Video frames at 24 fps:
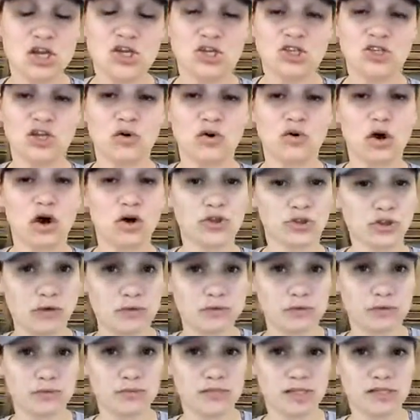So I'll throw
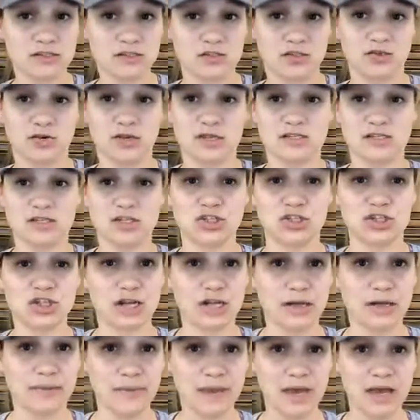up some links so you guys can
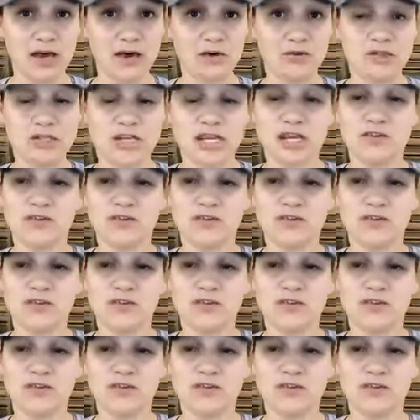check them out.